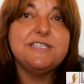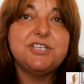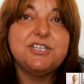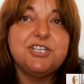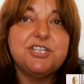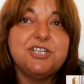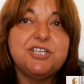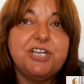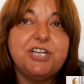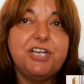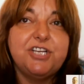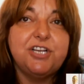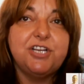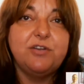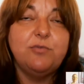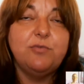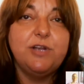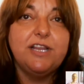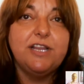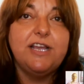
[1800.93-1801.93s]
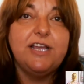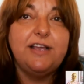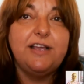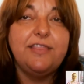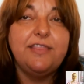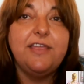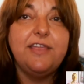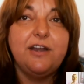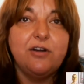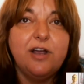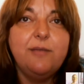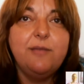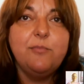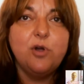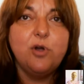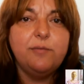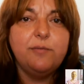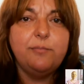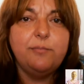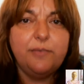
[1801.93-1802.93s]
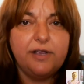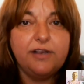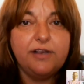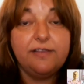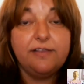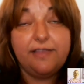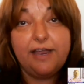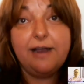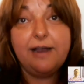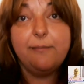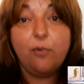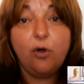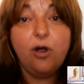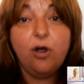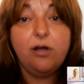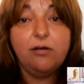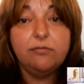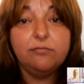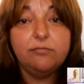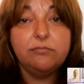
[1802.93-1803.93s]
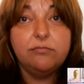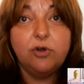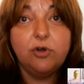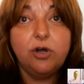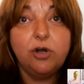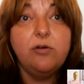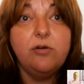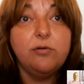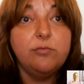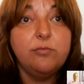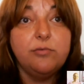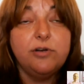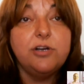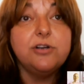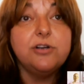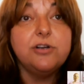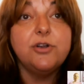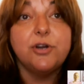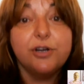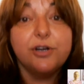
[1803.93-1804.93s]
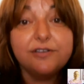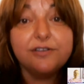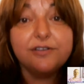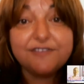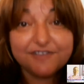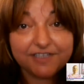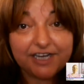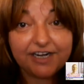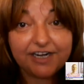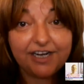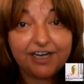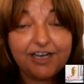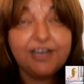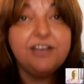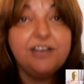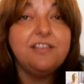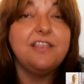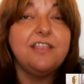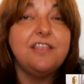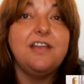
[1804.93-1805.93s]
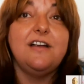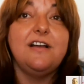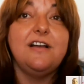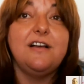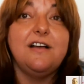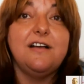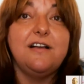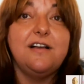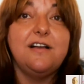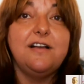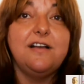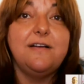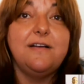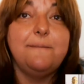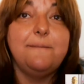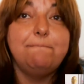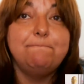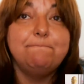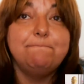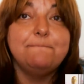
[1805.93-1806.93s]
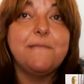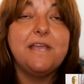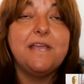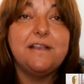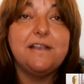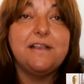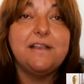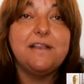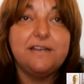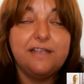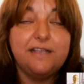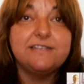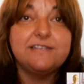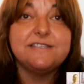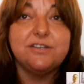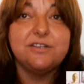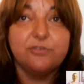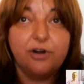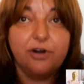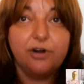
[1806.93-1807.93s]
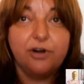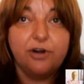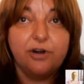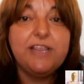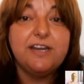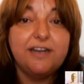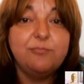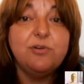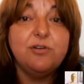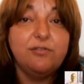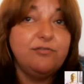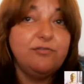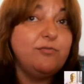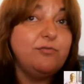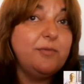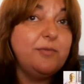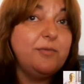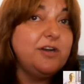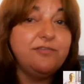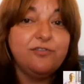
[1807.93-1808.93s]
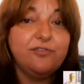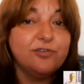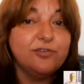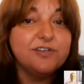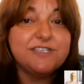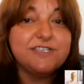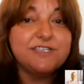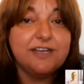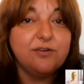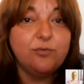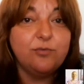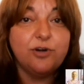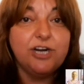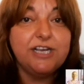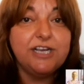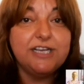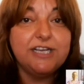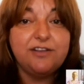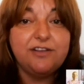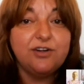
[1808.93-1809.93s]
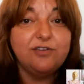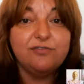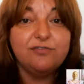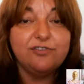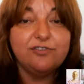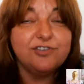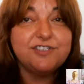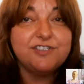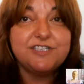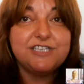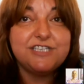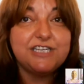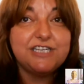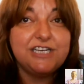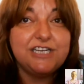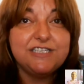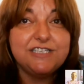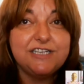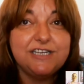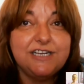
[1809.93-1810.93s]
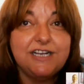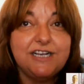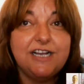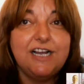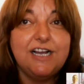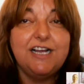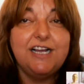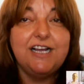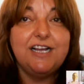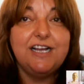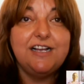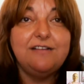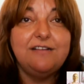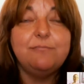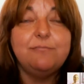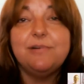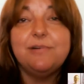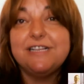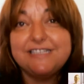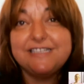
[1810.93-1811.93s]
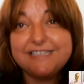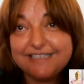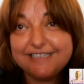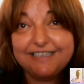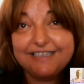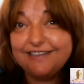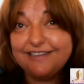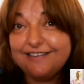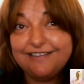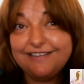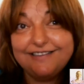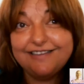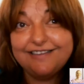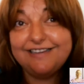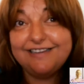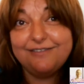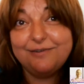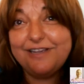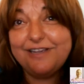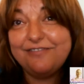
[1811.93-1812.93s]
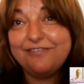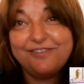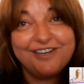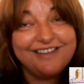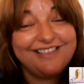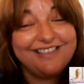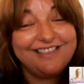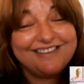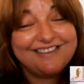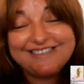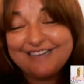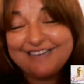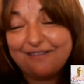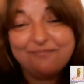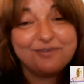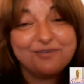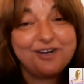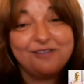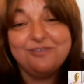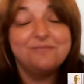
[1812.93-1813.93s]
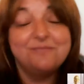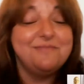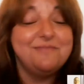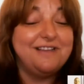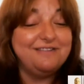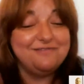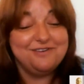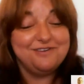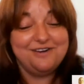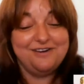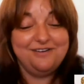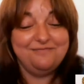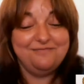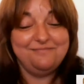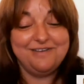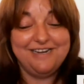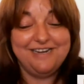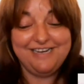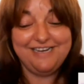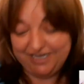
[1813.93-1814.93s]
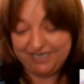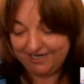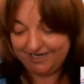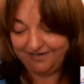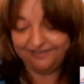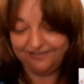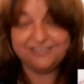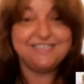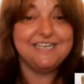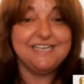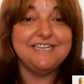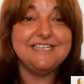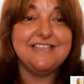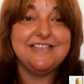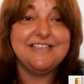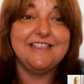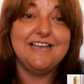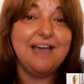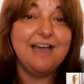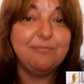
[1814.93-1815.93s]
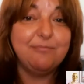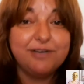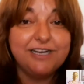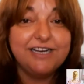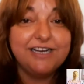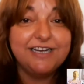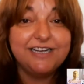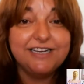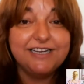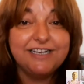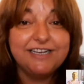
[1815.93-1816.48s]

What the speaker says: changing? Well, there are more girls studying. It's growing, the number of women, of course, that work at universities. But still, we've got the same problem. Everybody knows that the upper